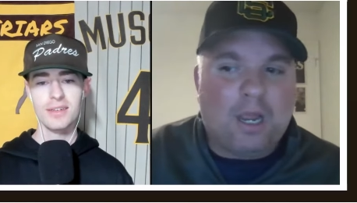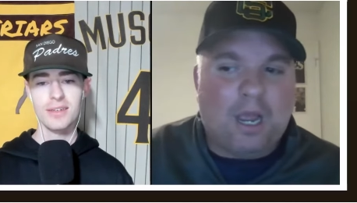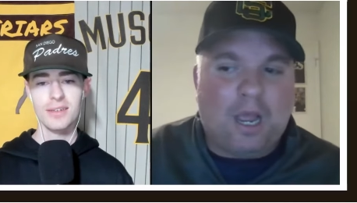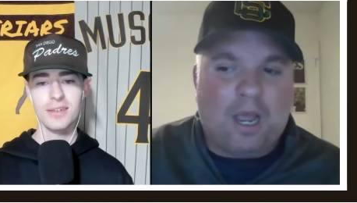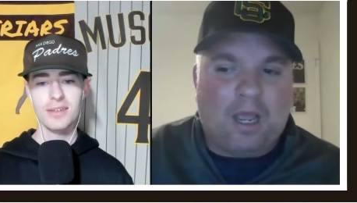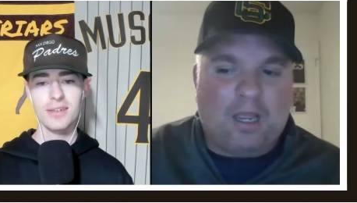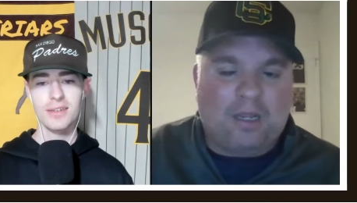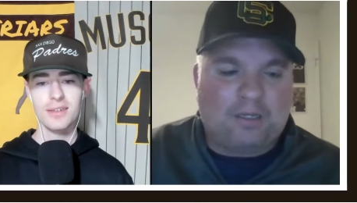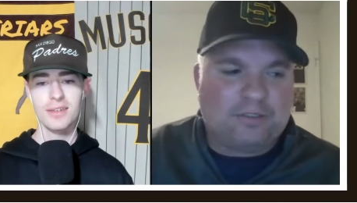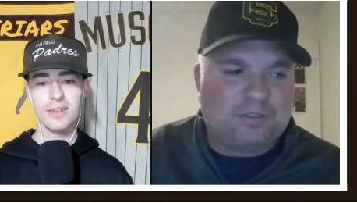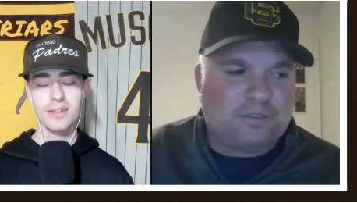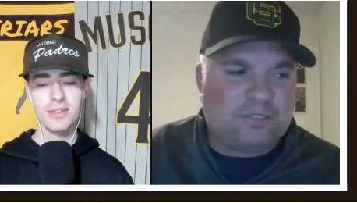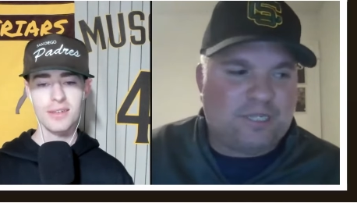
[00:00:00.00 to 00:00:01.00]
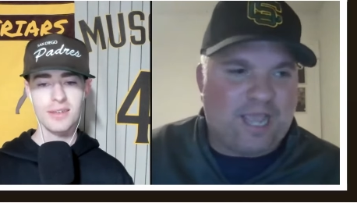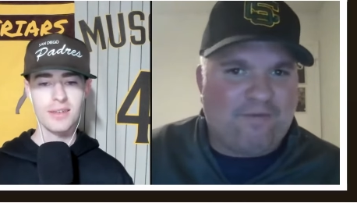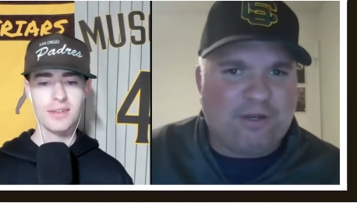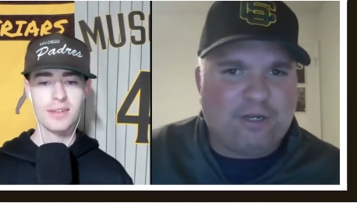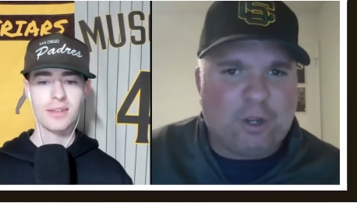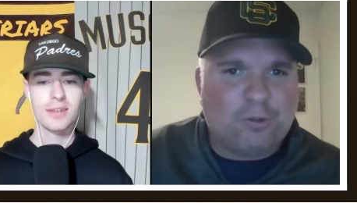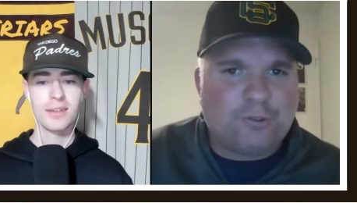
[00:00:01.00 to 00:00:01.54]
Speaker 1: Uh,
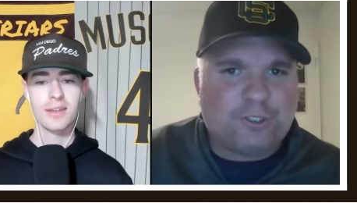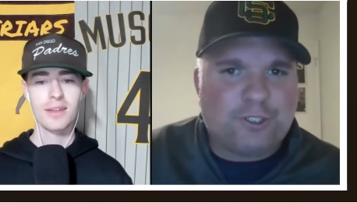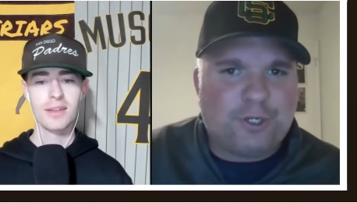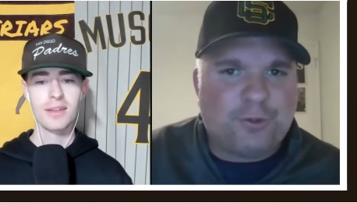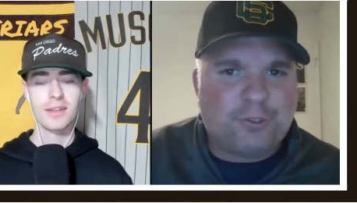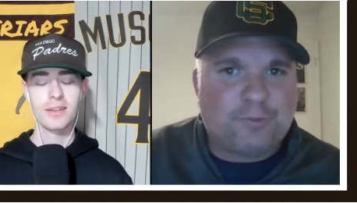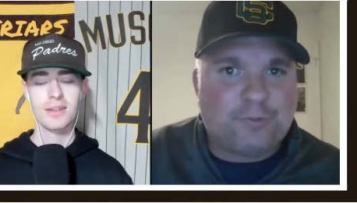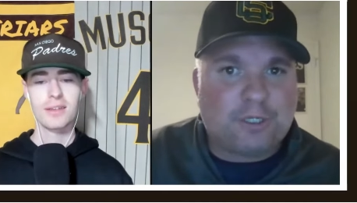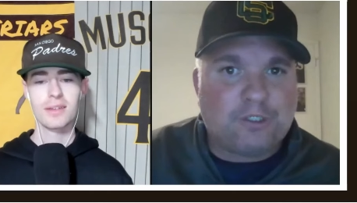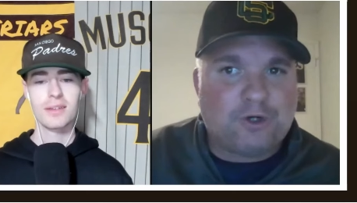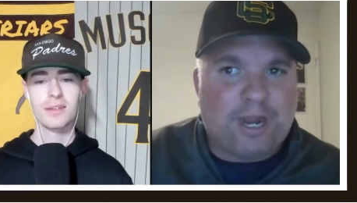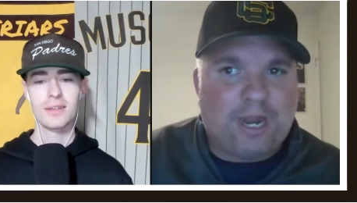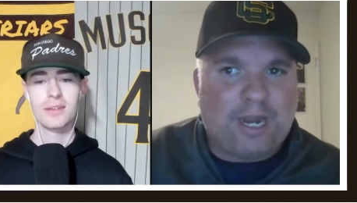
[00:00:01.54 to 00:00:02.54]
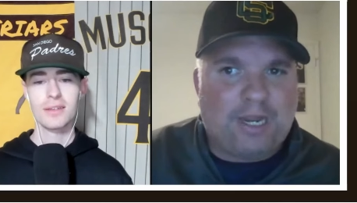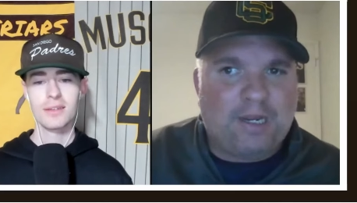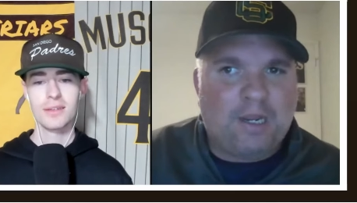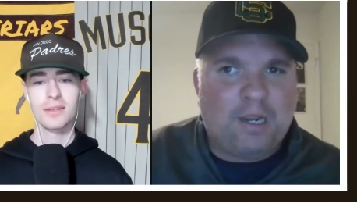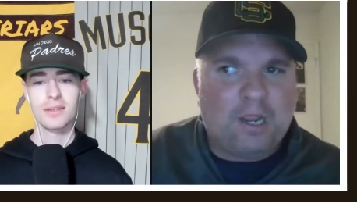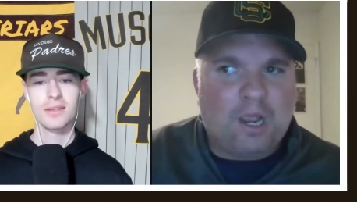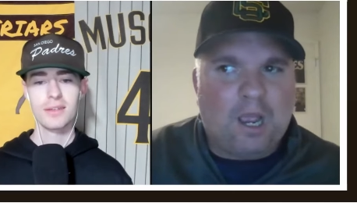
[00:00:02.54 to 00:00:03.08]
Kevin goes to spring training
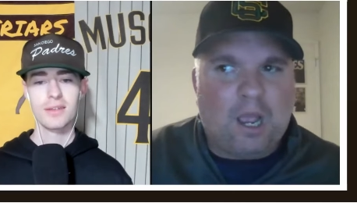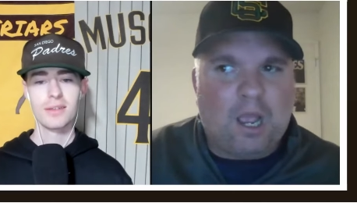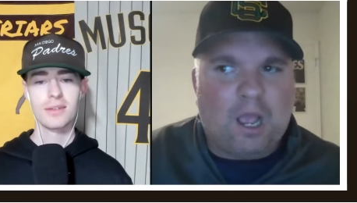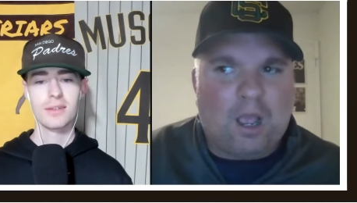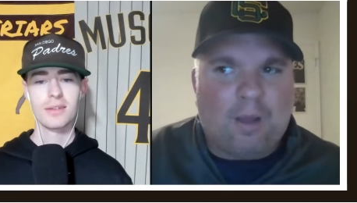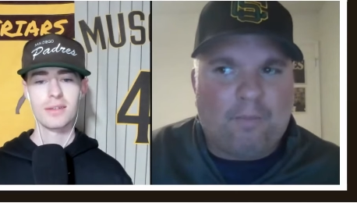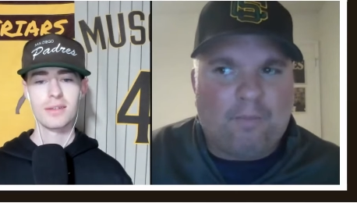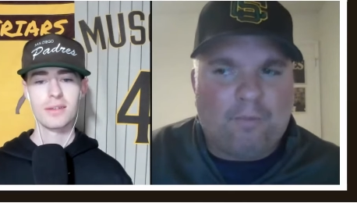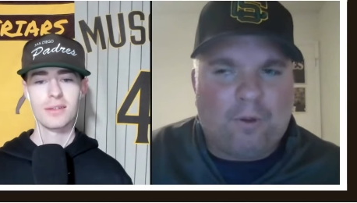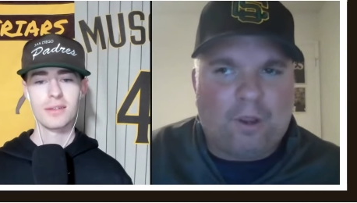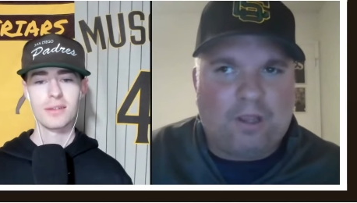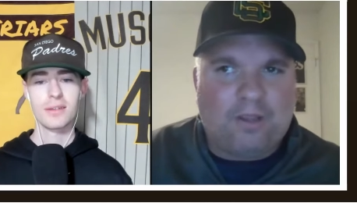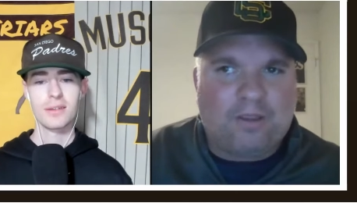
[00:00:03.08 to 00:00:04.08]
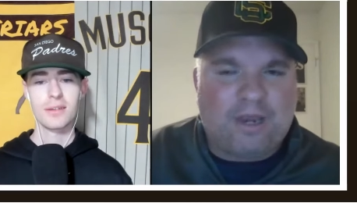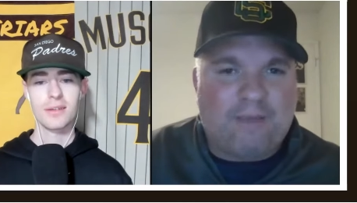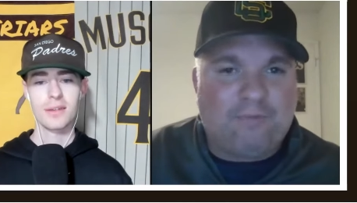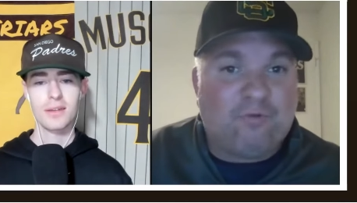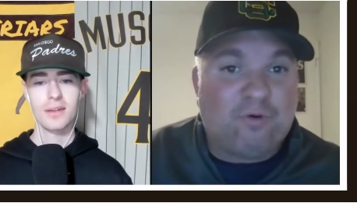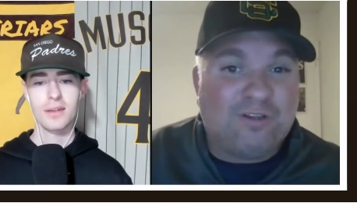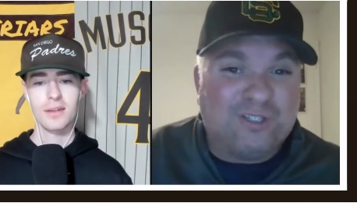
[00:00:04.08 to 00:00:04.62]
um, uh, the day
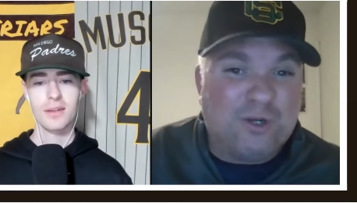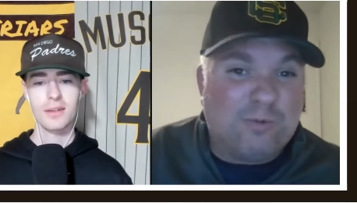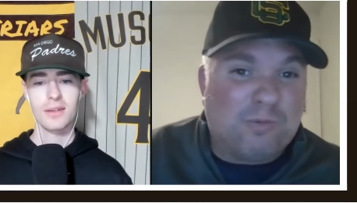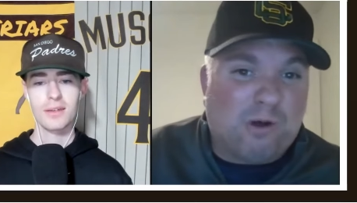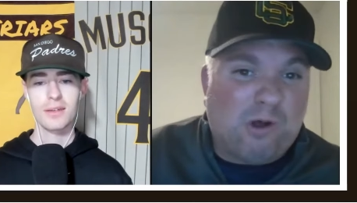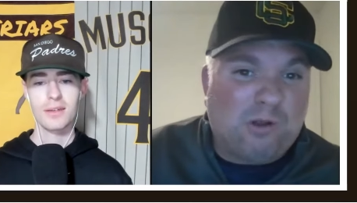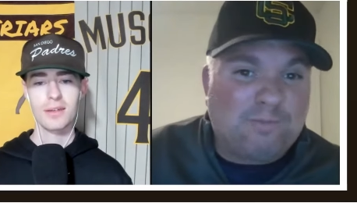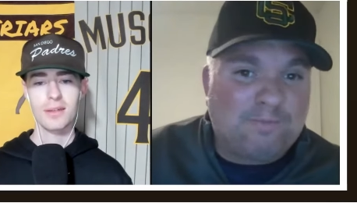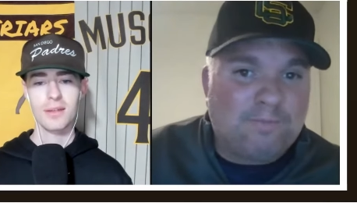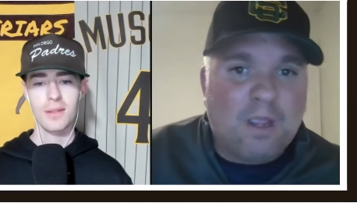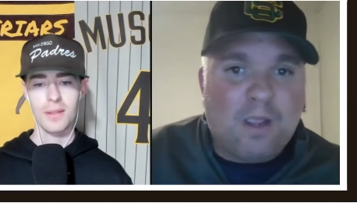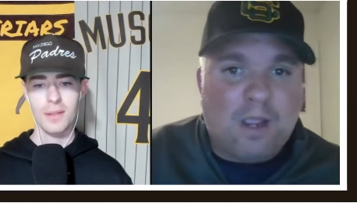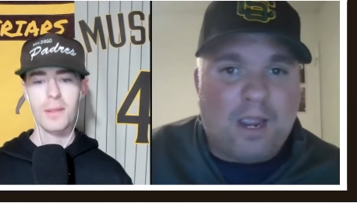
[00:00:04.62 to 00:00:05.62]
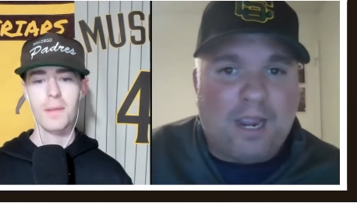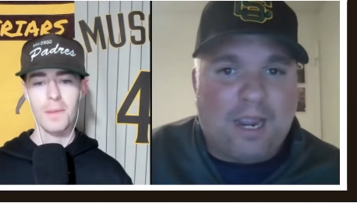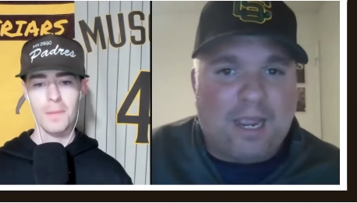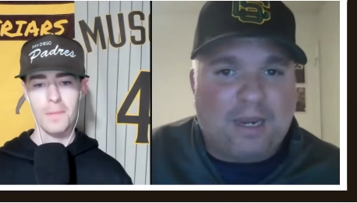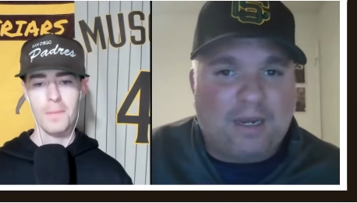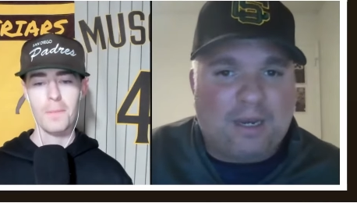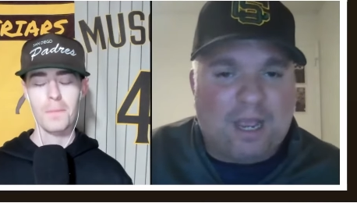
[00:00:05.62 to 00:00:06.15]
before the Super Bowl
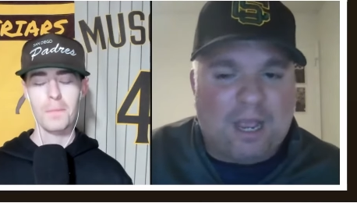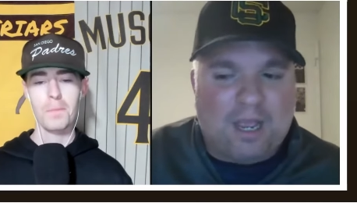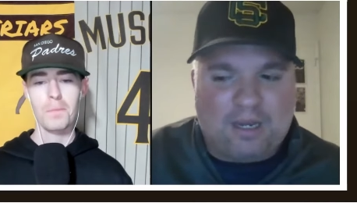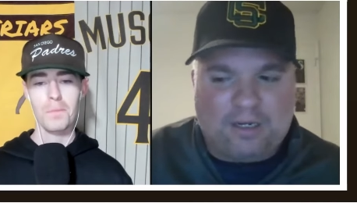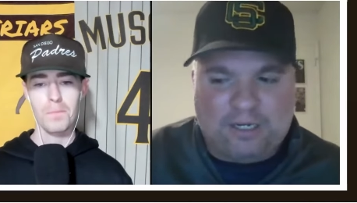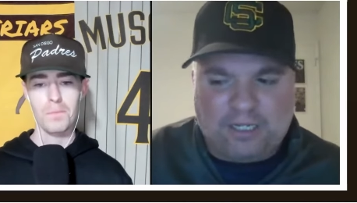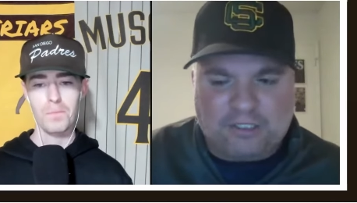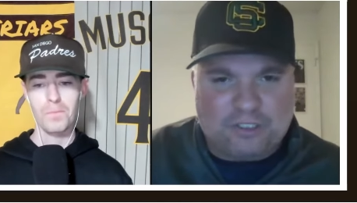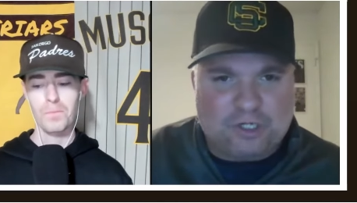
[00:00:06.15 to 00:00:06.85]
and uh, get